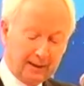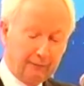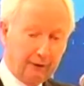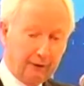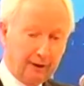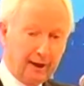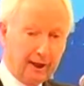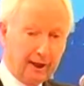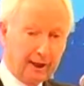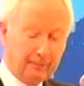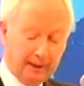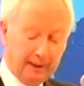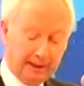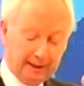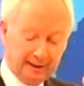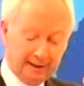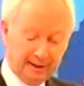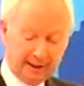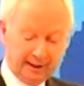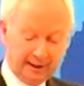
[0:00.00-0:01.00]
economy in a
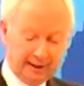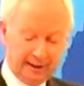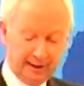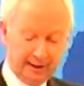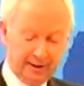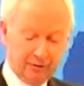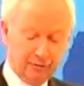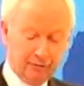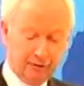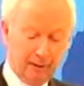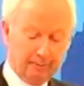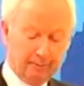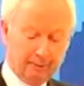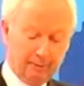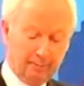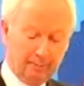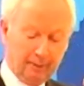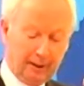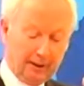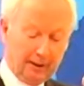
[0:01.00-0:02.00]
decade has dropped
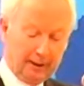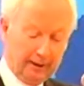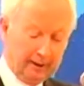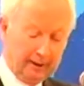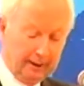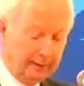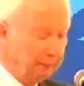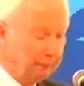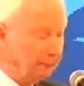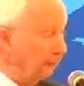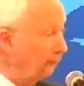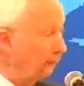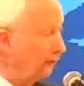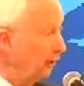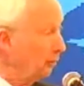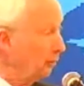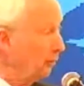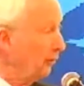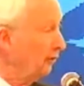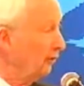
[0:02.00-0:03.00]
by
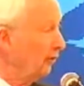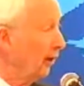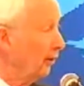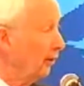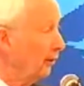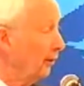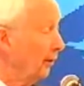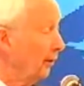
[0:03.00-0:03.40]
15%.